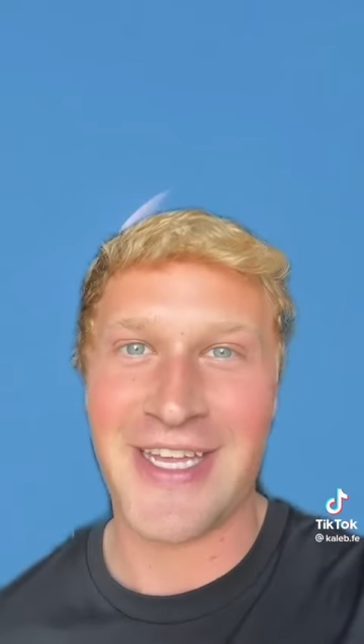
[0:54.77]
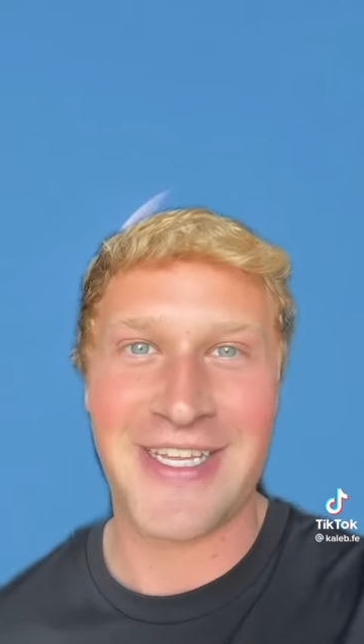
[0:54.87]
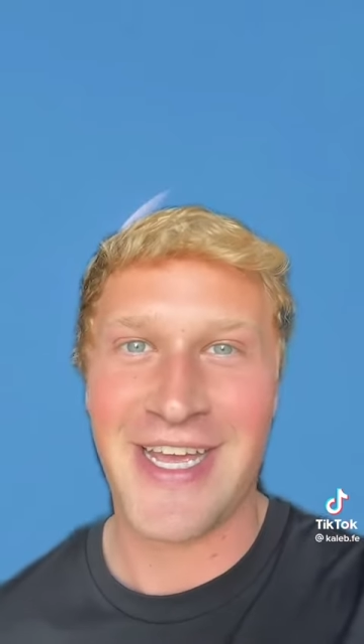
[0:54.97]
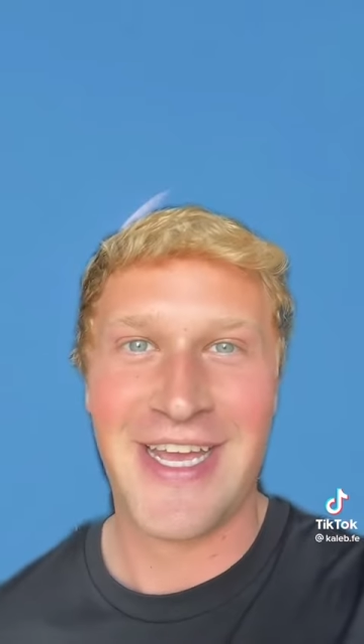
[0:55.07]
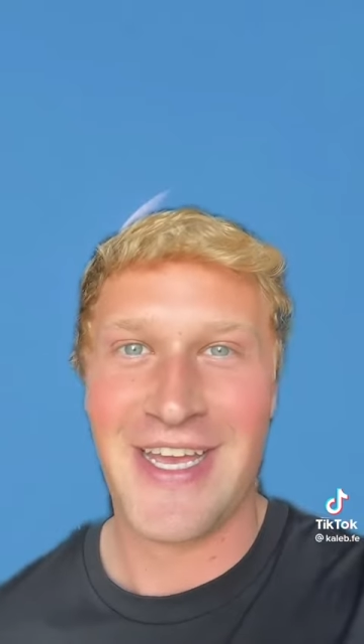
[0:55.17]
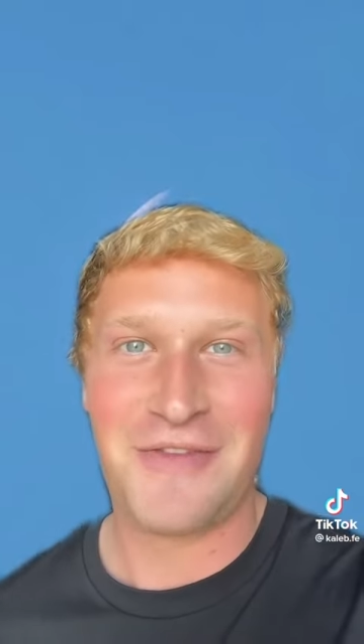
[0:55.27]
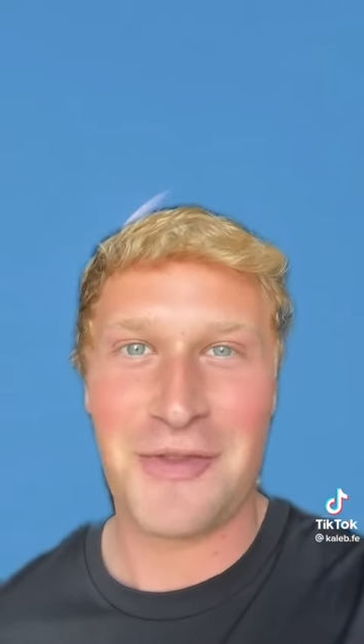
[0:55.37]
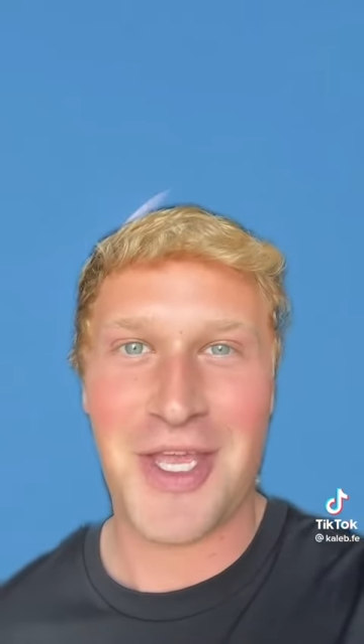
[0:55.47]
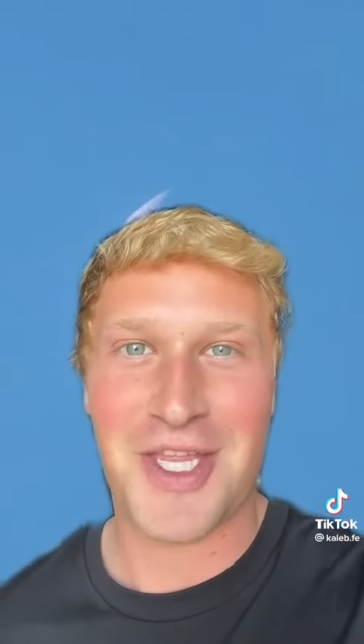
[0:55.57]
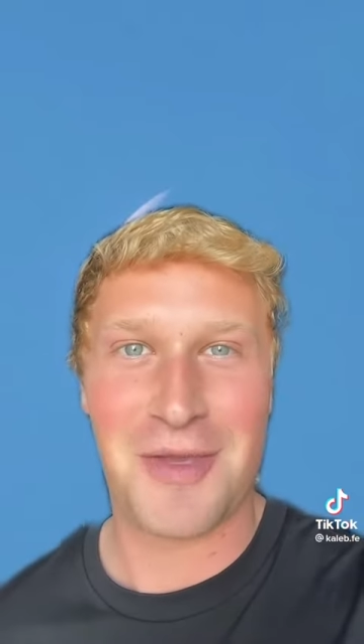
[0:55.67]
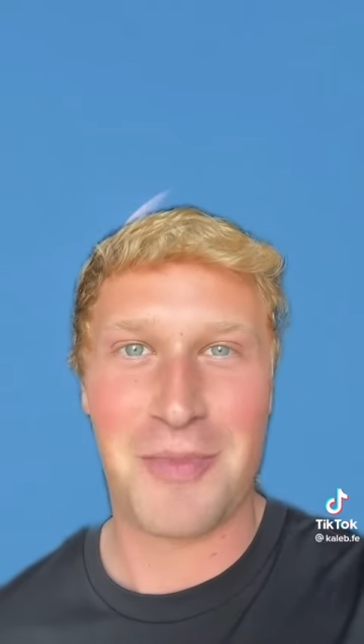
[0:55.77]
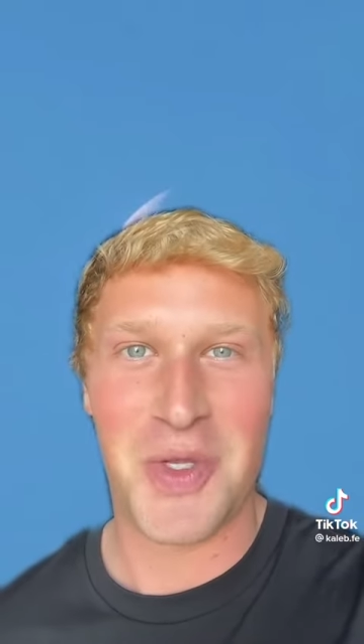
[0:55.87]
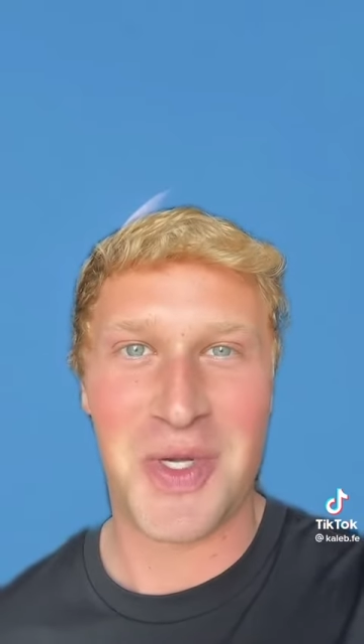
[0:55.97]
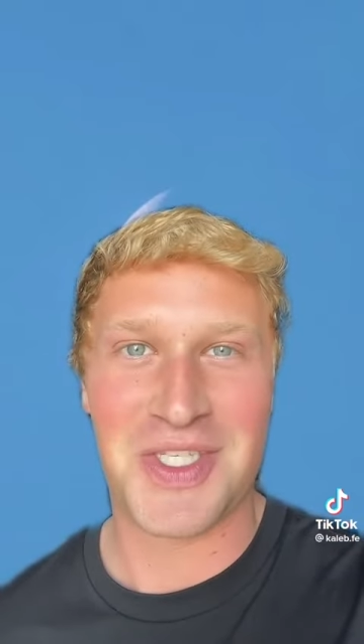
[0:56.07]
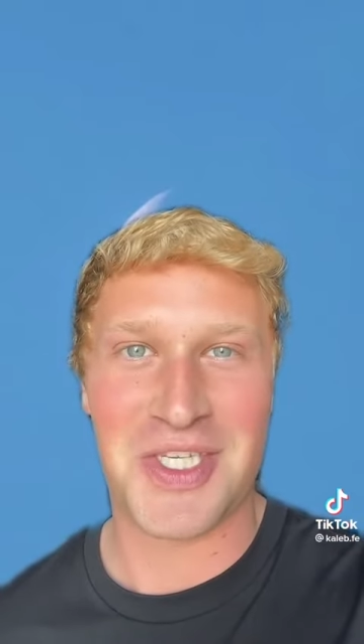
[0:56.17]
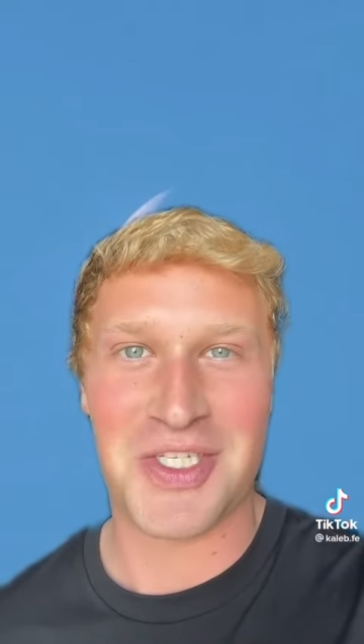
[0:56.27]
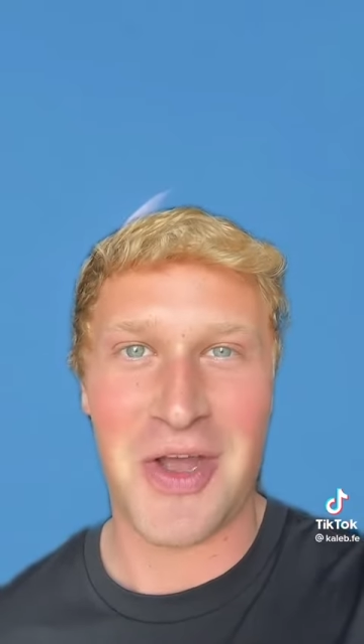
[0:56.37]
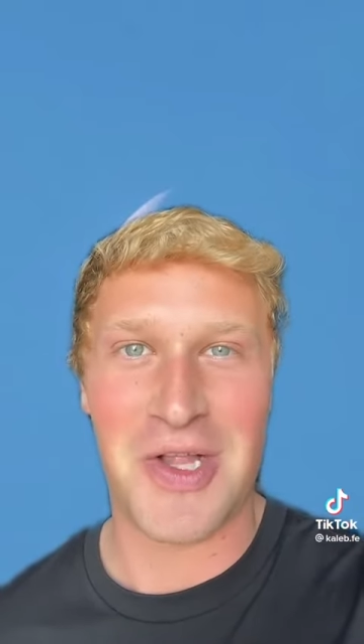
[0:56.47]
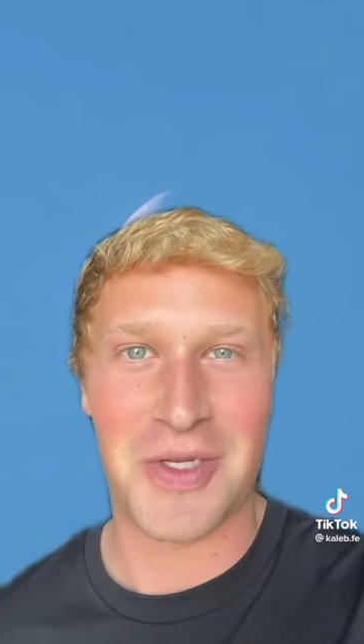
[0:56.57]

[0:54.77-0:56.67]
and if you think the moon is a solid